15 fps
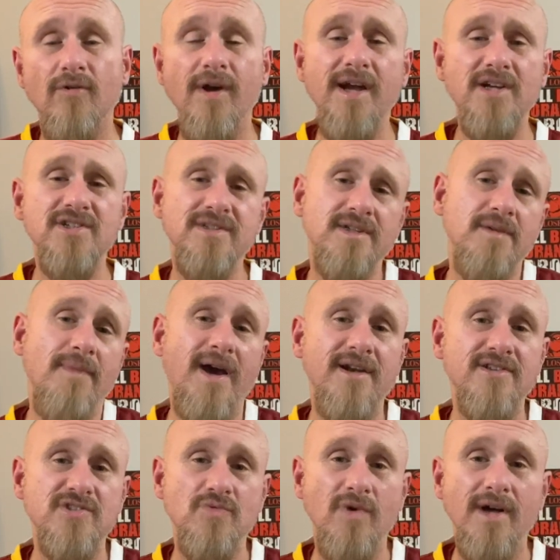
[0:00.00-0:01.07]
well, actually you might
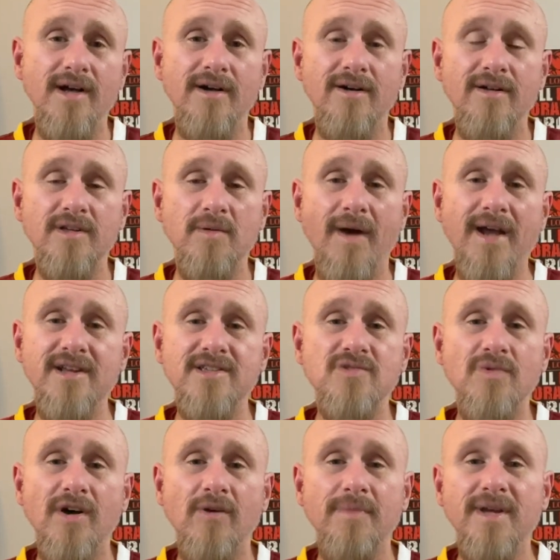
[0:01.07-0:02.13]
as
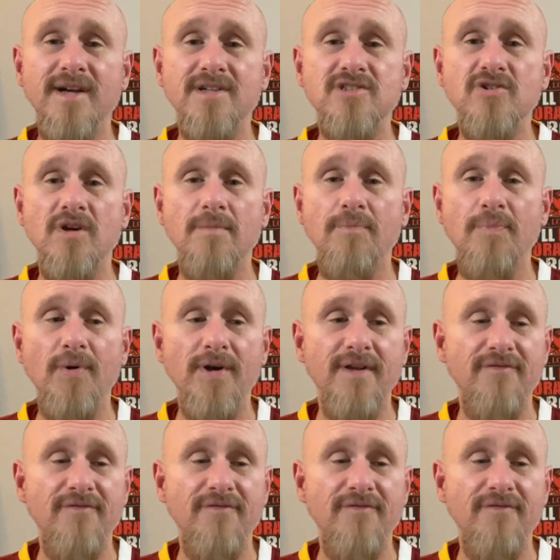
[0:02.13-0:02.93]
well, because you can put,